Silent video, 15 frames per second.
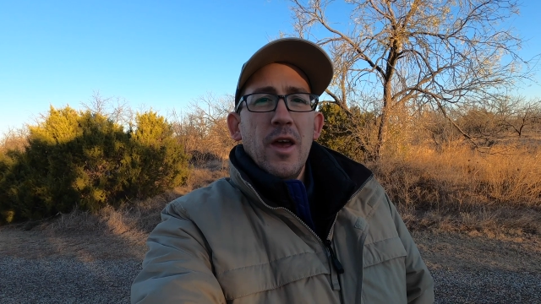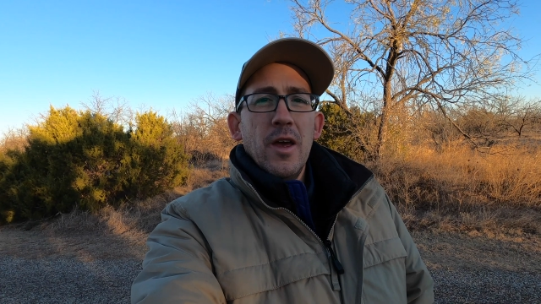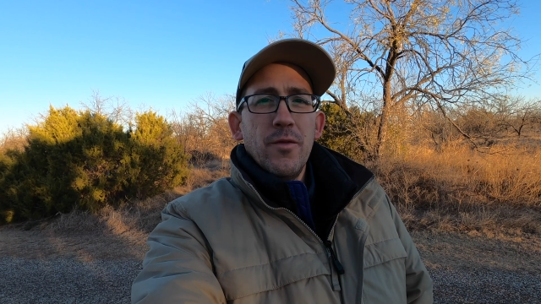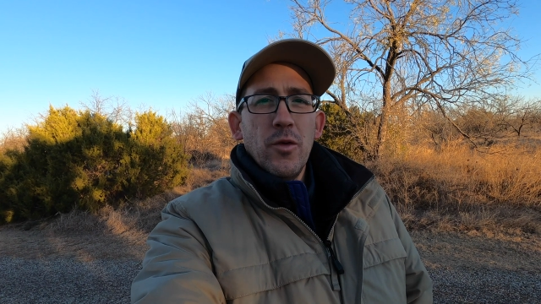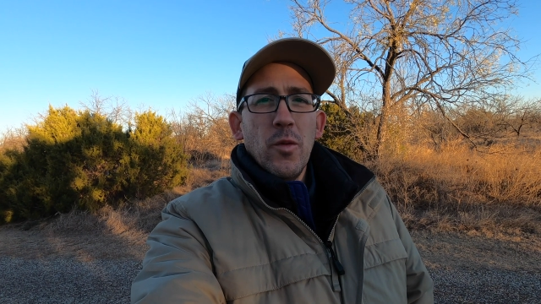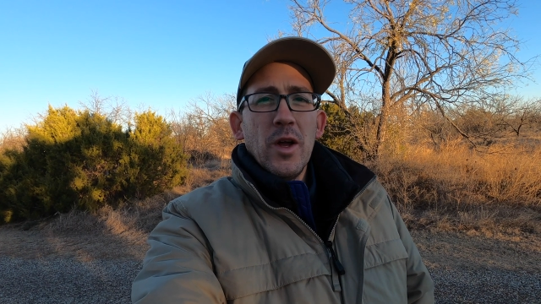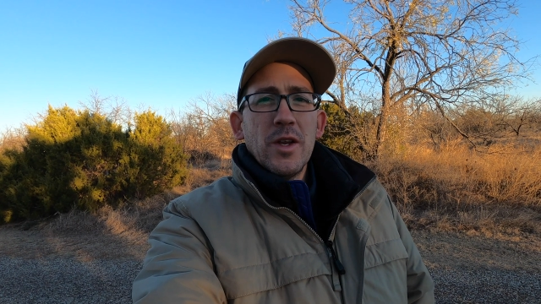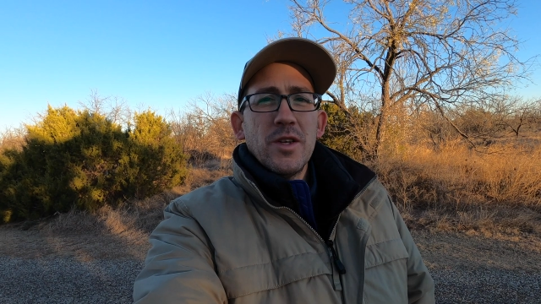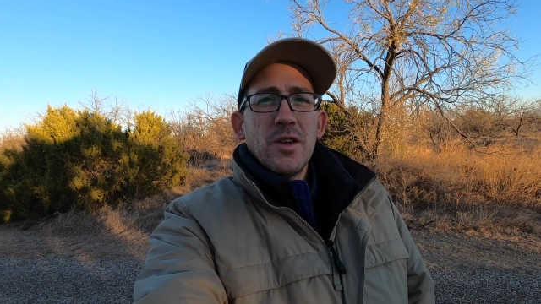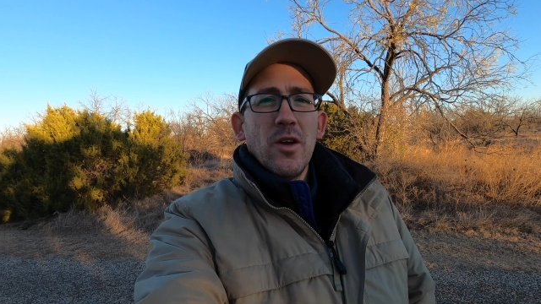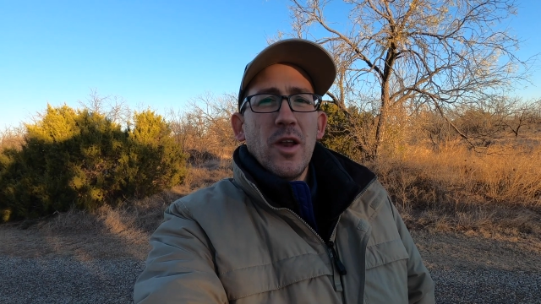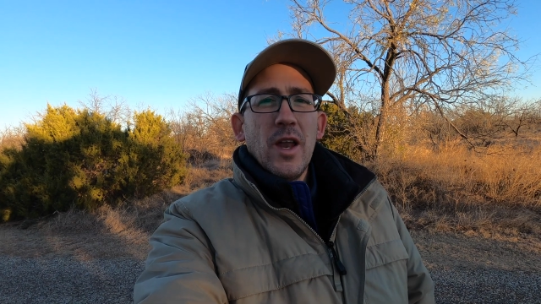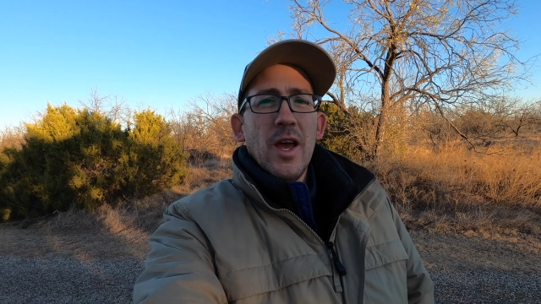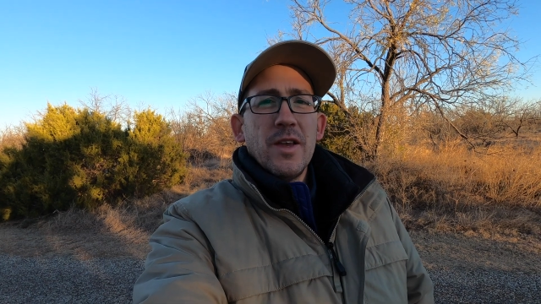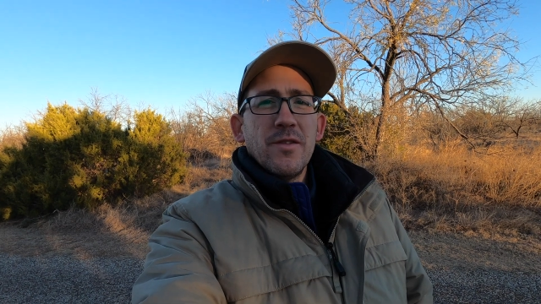If you watched
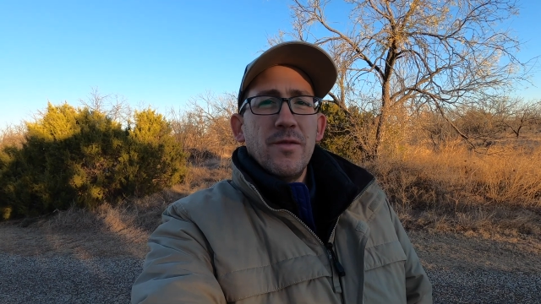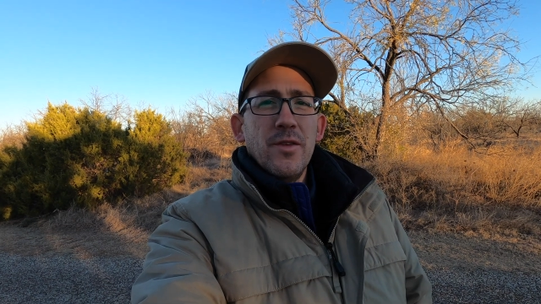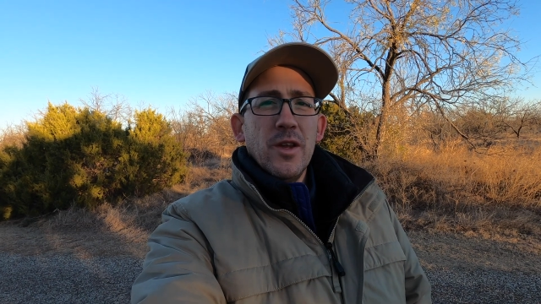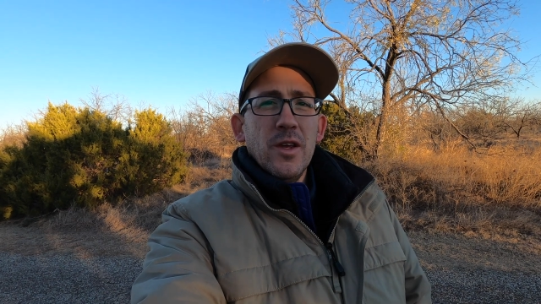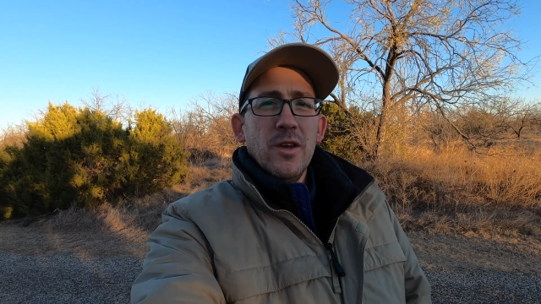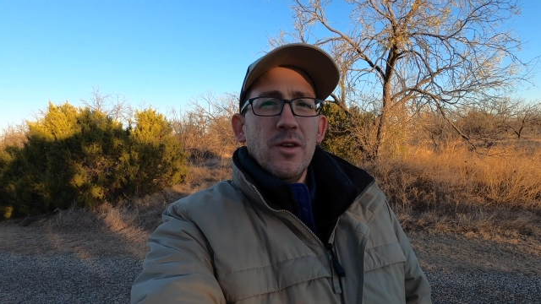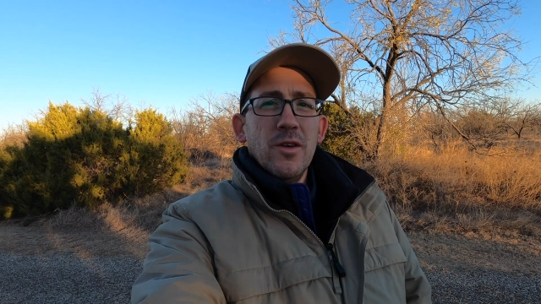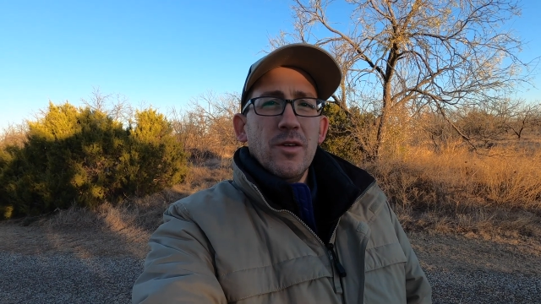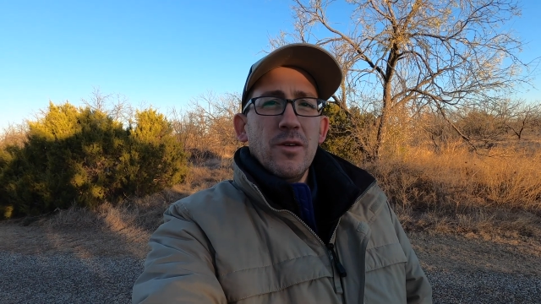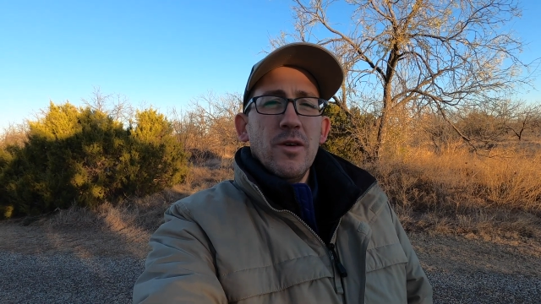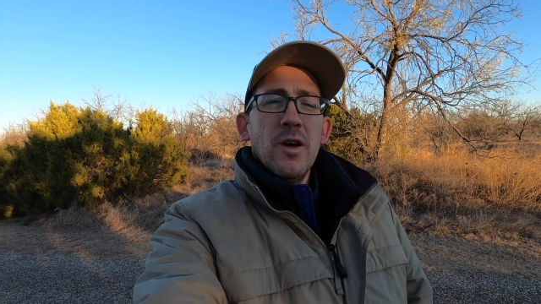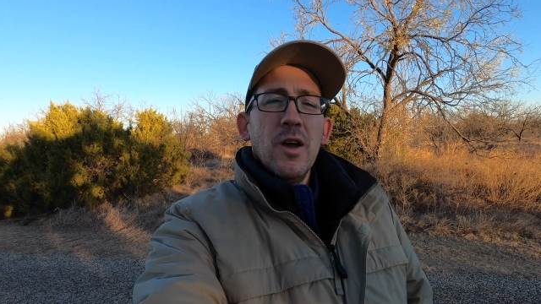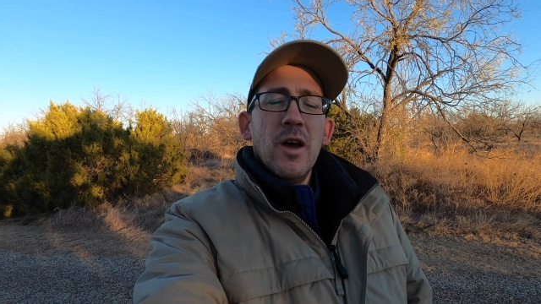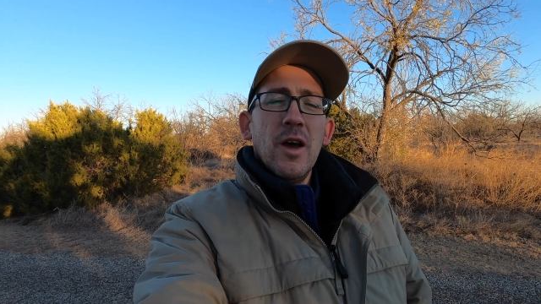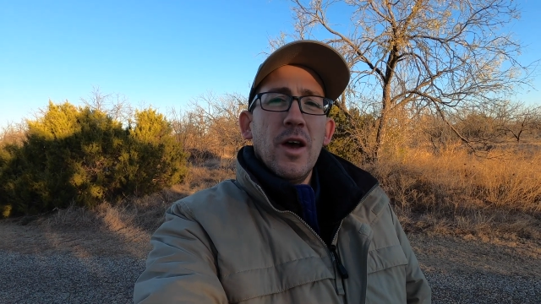our last video,
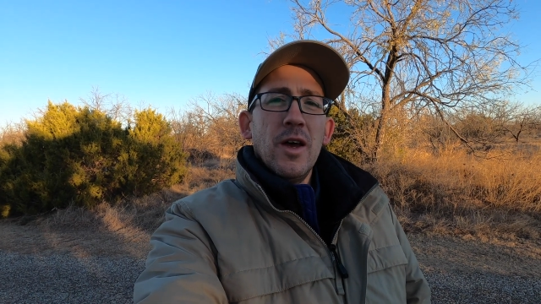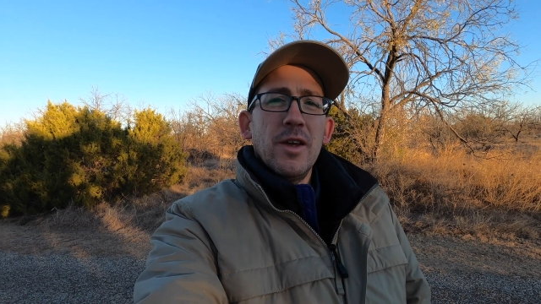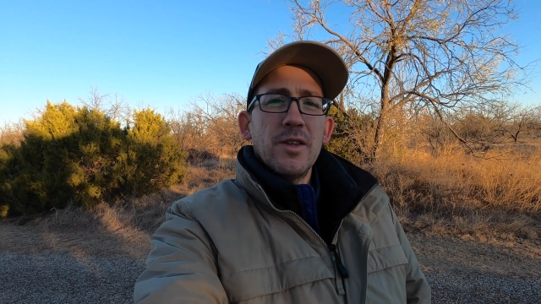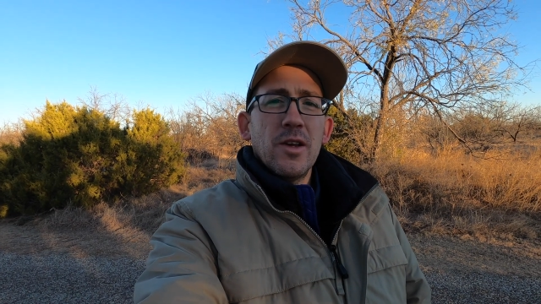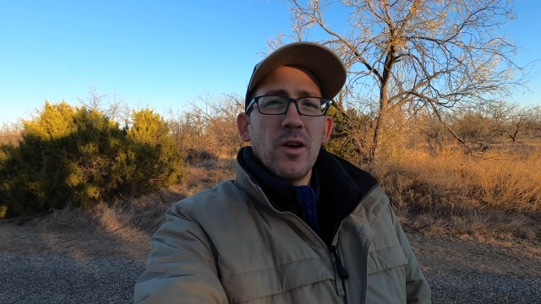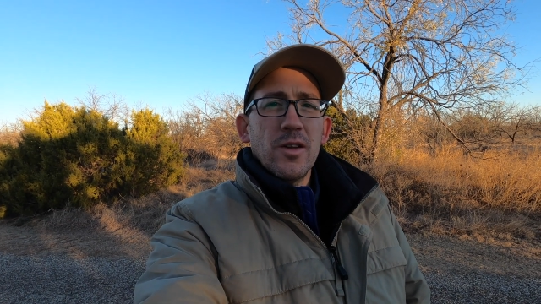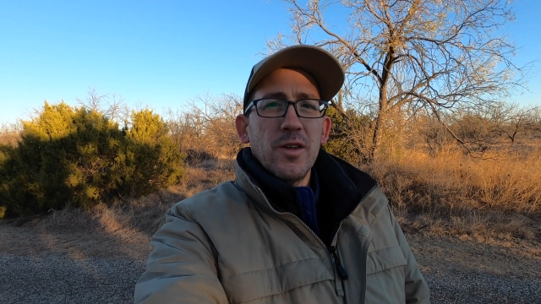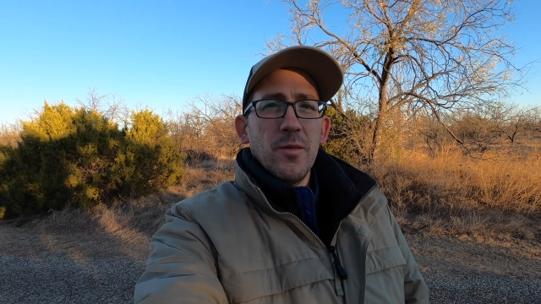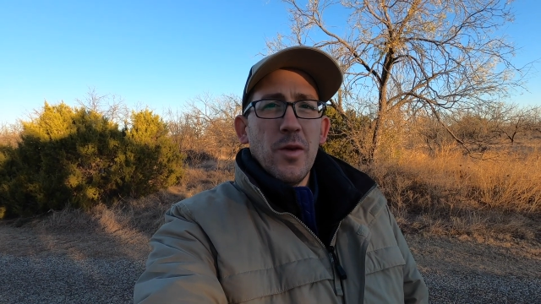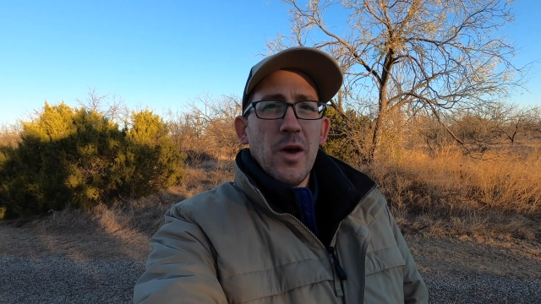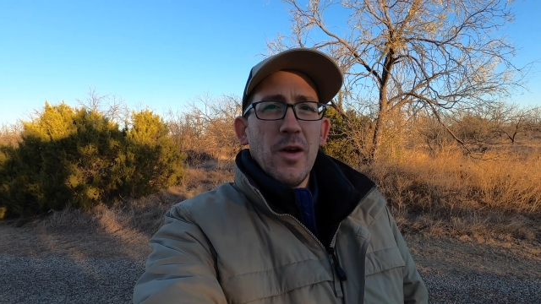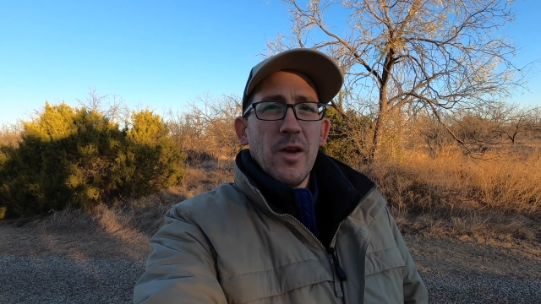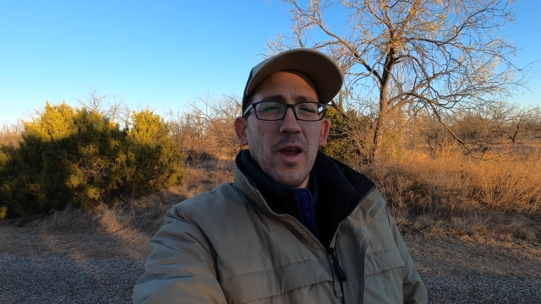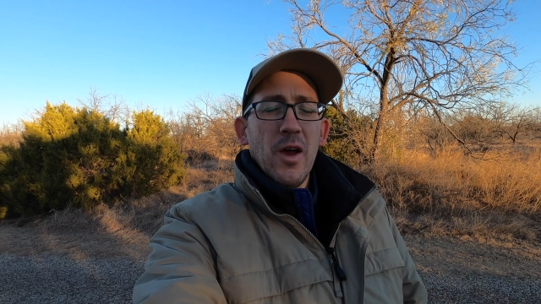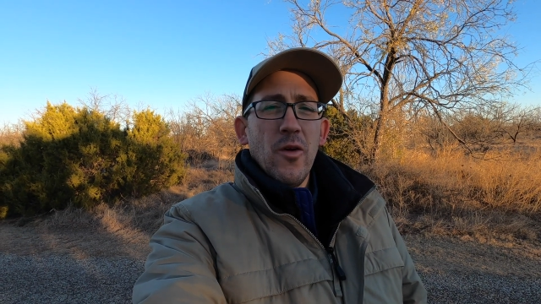I talked
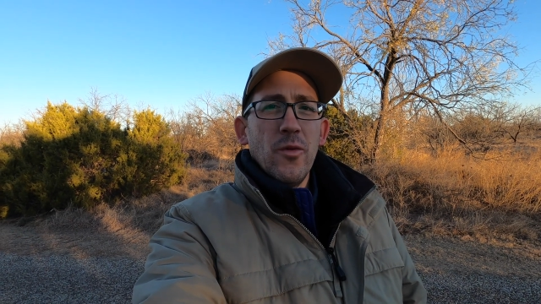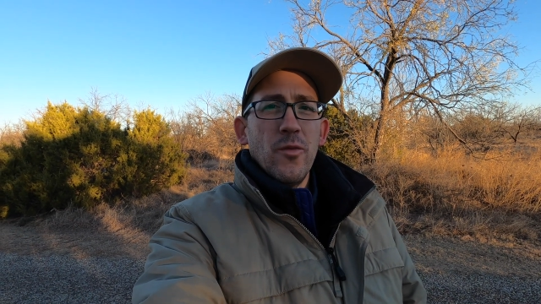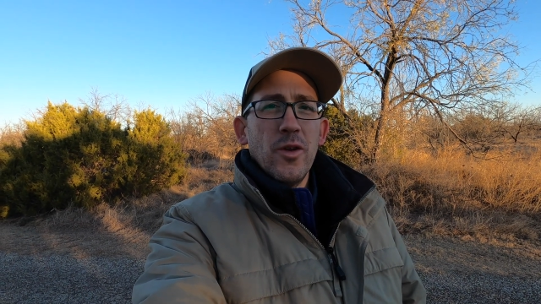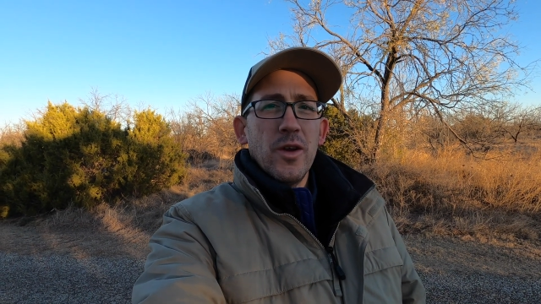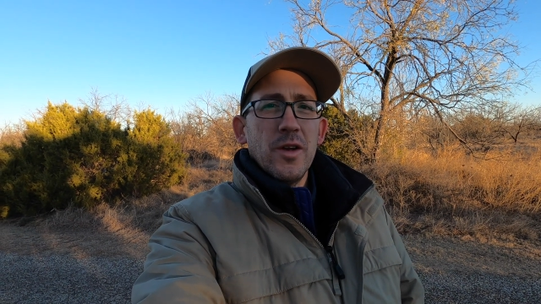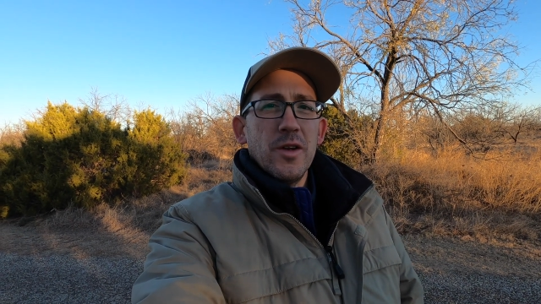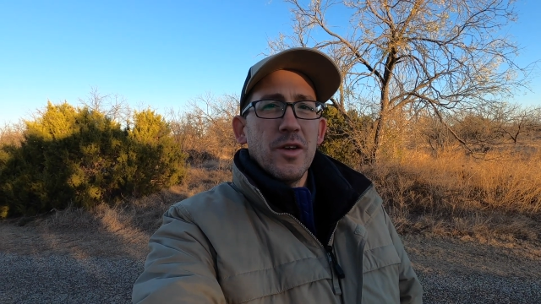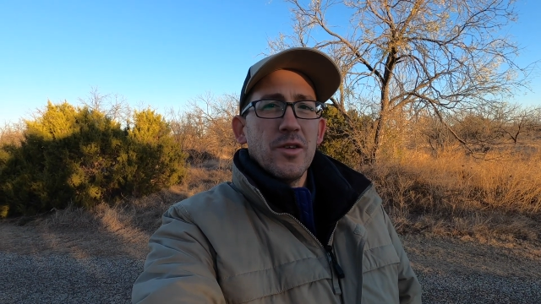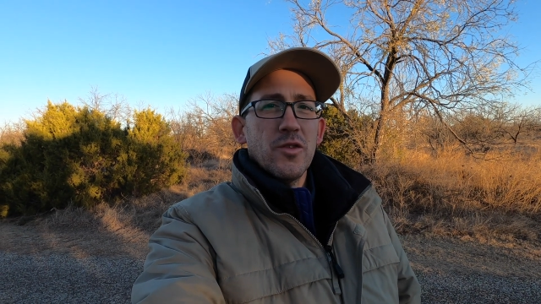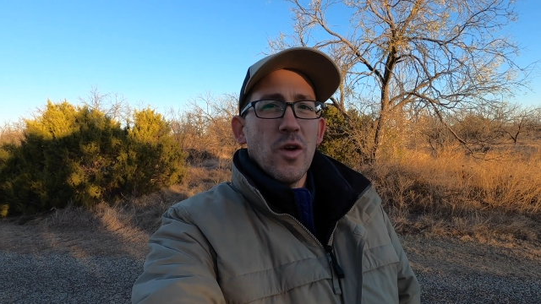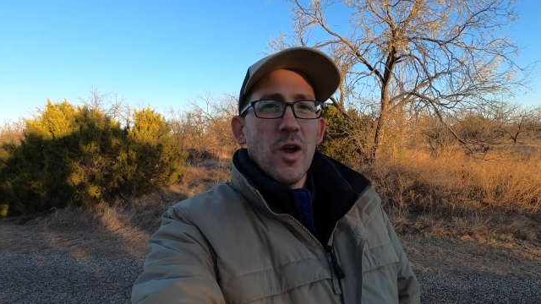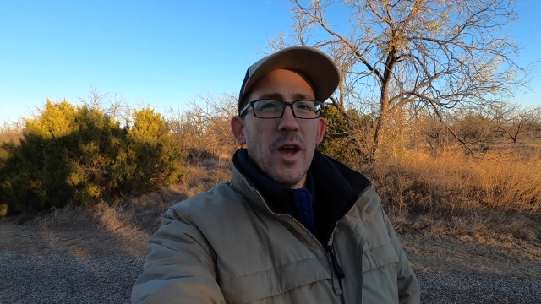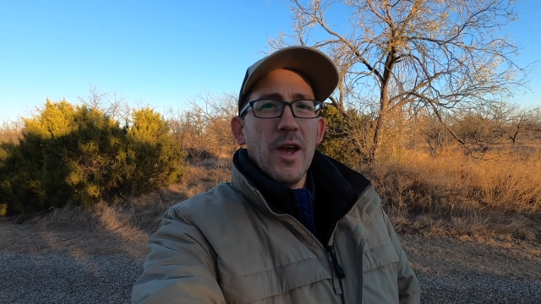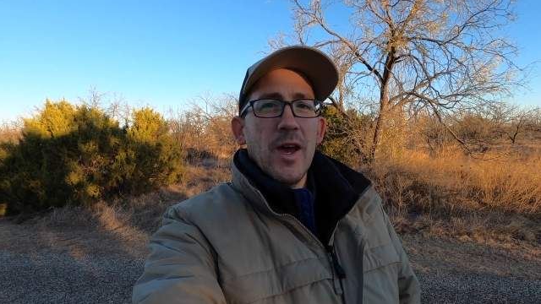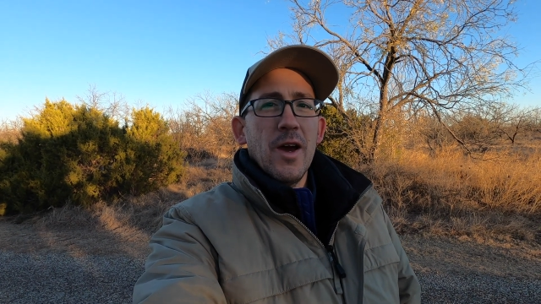about how I wanted to
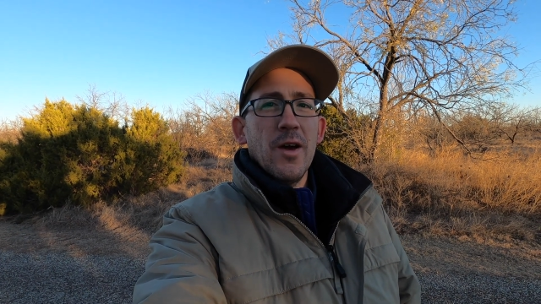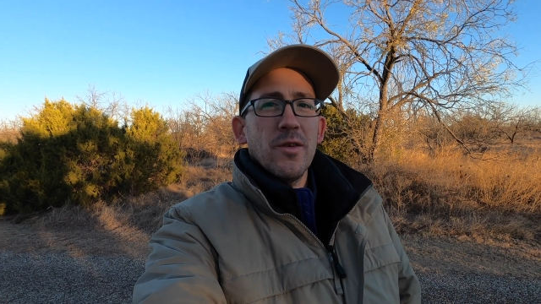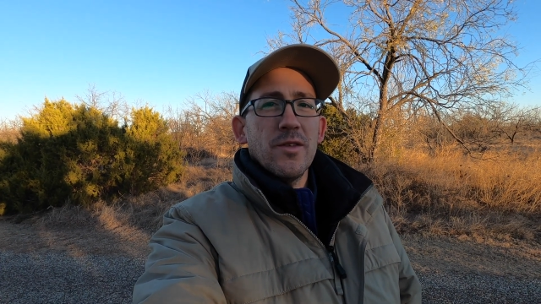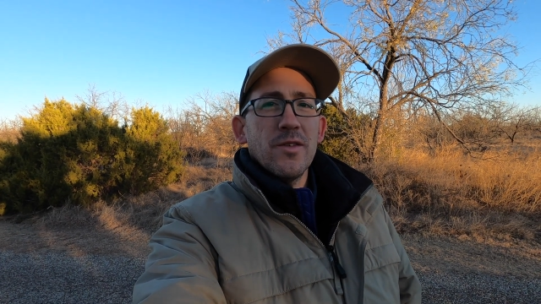try out